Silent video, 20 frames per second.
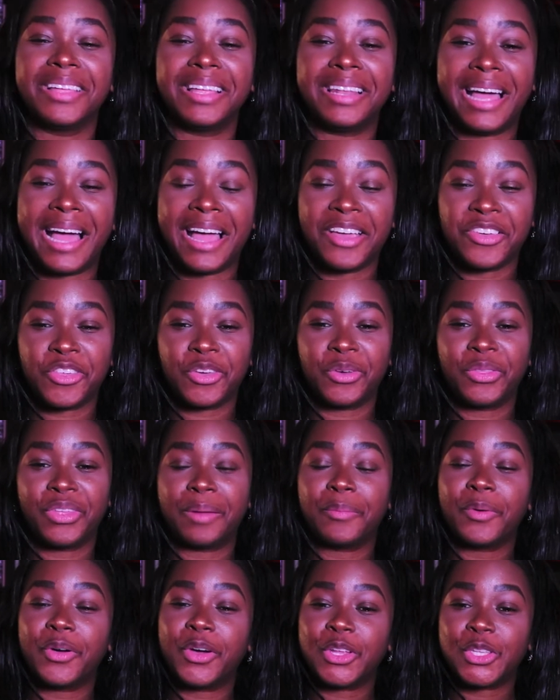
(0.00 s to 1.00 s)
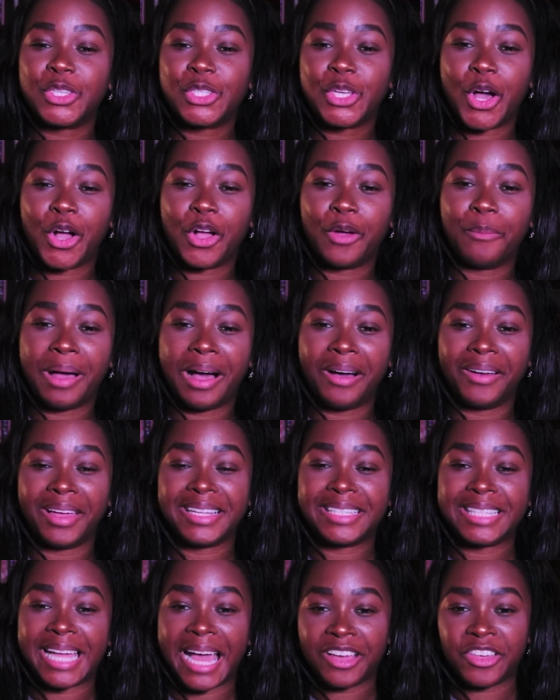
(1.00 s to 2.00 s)
last show that I'm going to talk about
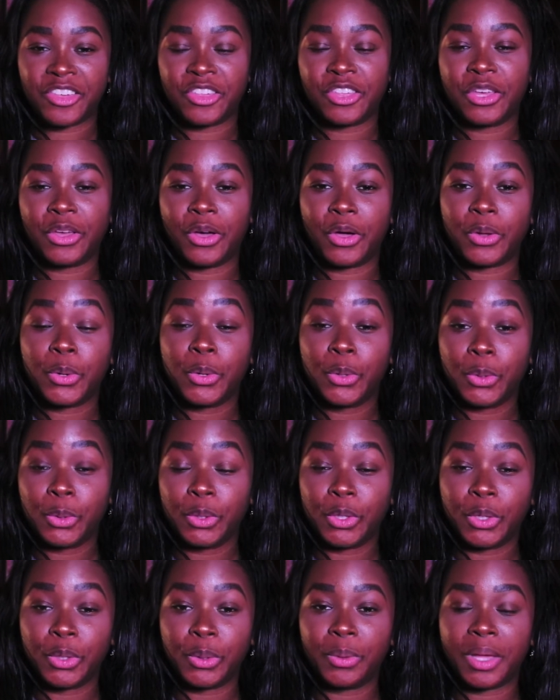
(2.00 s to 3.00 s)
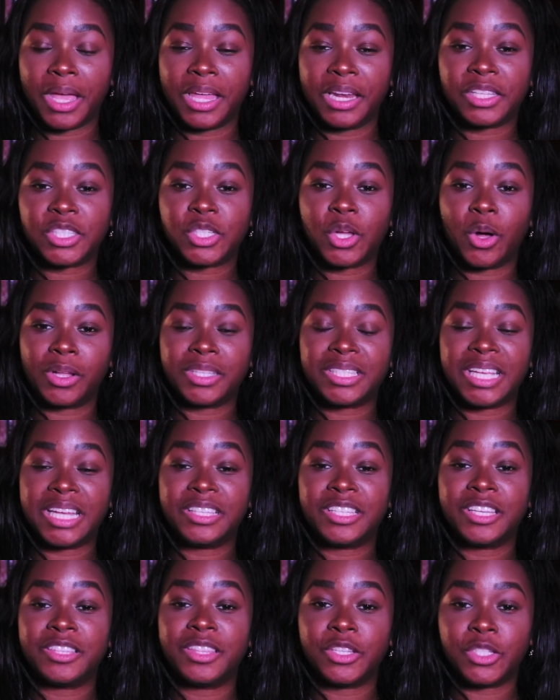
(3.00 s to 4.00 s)
is actually on Hulu, and it's called
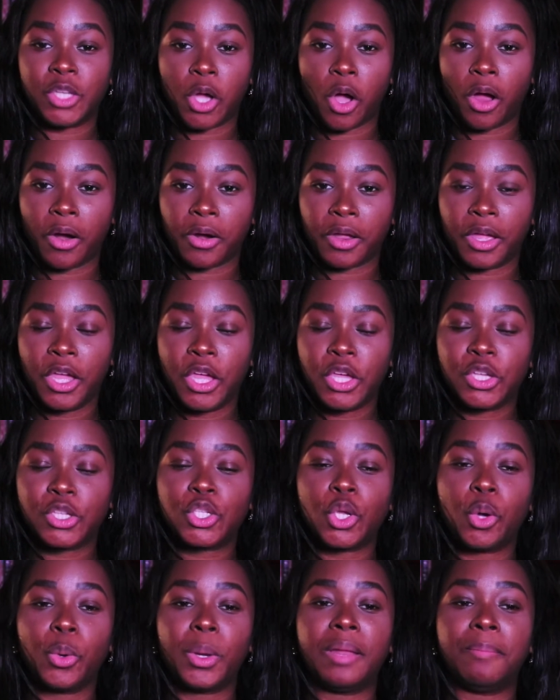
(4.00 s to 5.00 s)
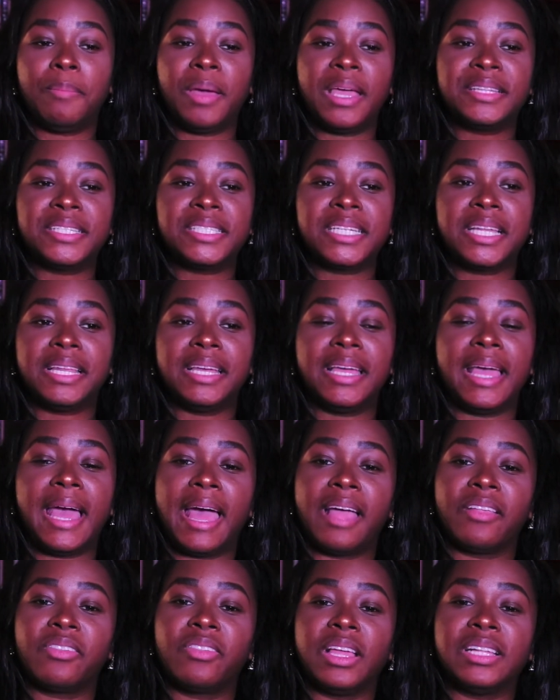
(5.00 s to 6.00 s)
Into the Dark. So it basically
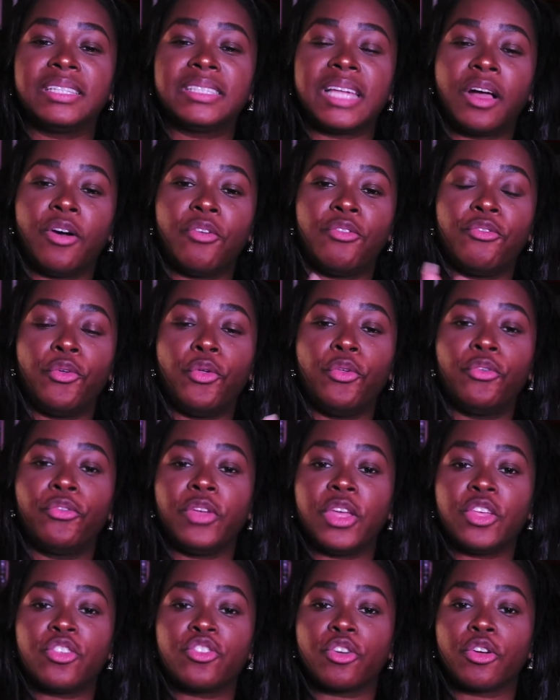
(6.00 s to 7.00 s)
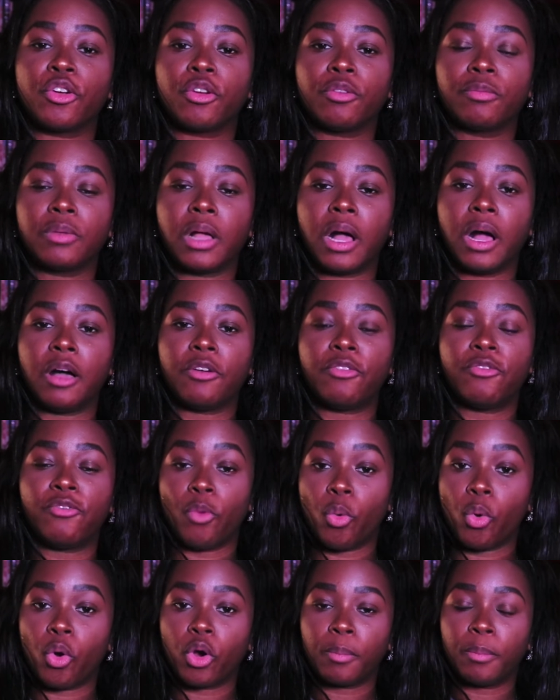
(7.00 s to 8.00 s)
it's like a full feature
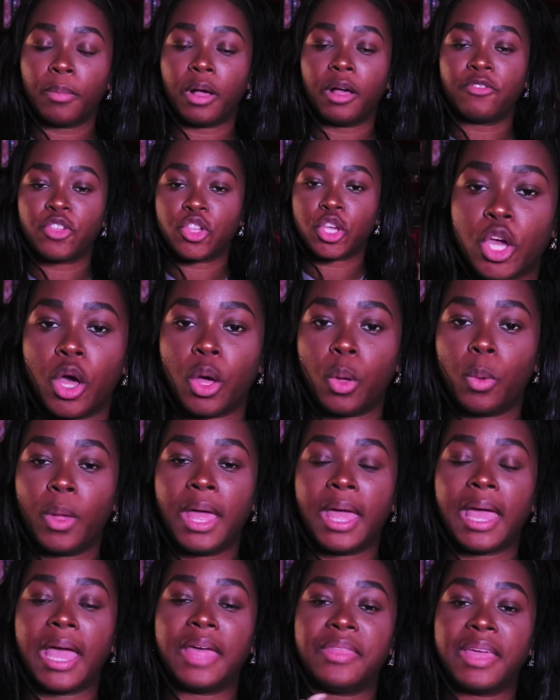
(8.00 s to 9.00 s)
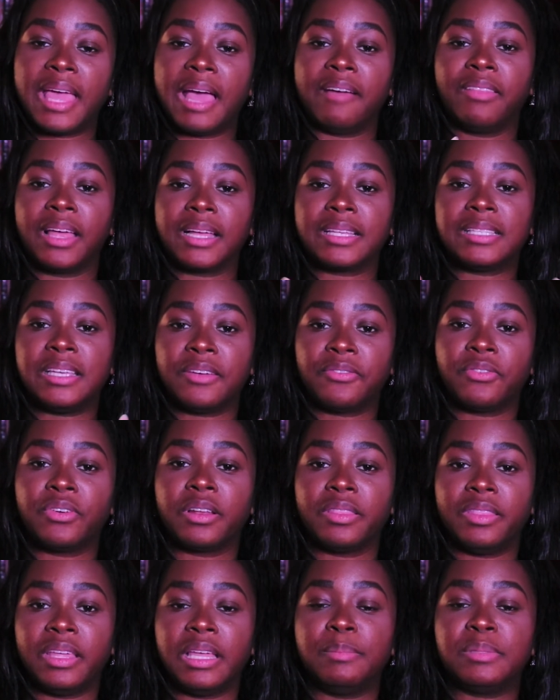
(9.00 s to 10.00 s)
form of show, and they have like
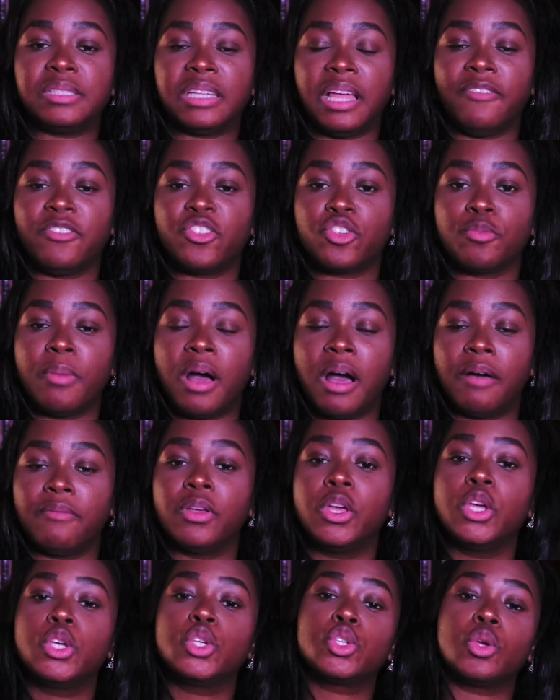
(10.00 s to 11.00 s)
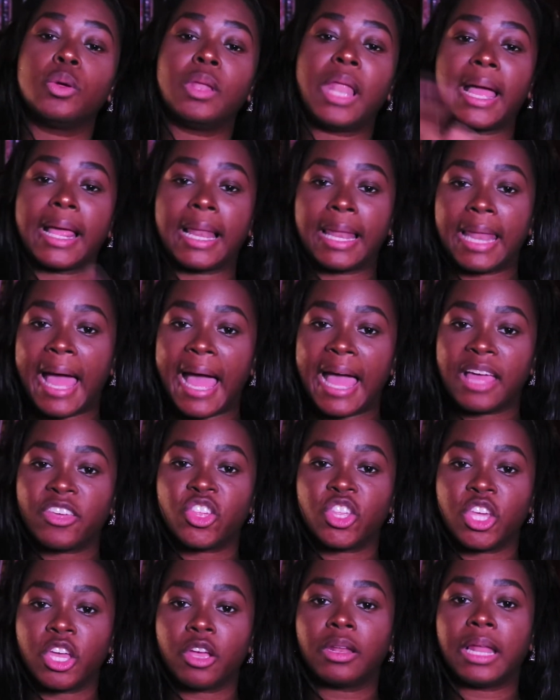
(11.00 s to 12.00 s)
different themes each month. So like
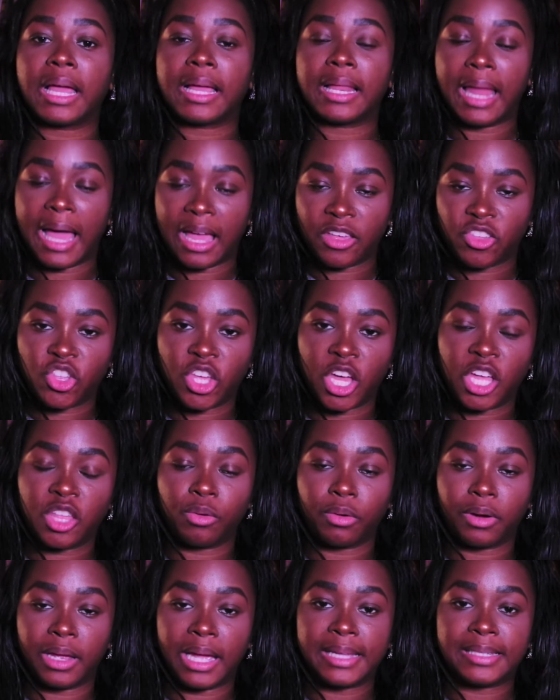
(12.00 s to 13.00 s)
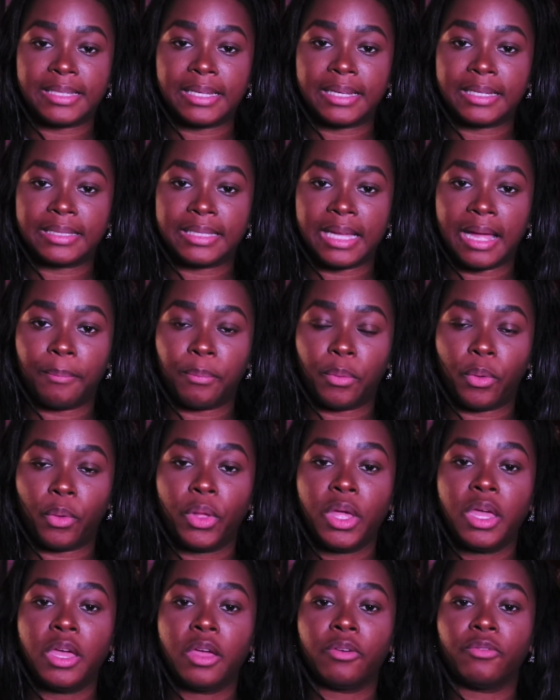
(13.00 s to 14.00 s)
last January as an
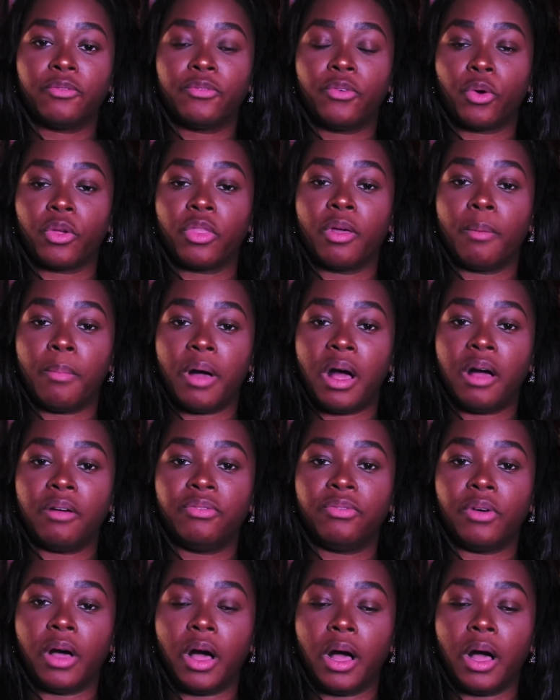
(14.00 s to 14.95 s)
example, for the month